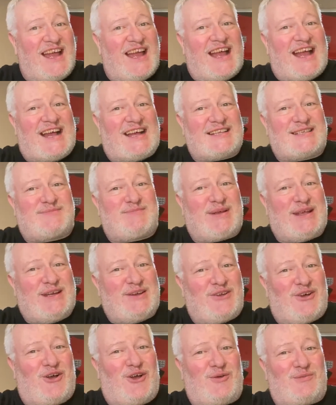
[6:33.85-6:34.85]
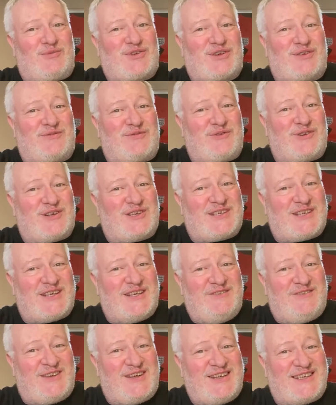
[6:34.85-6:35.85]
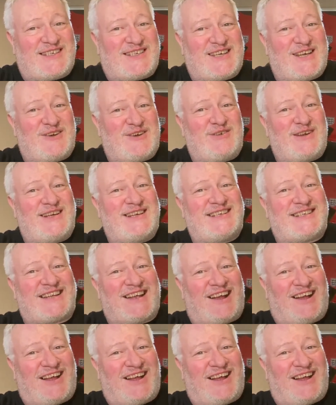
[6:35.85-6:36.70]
has been optioned for a TV series.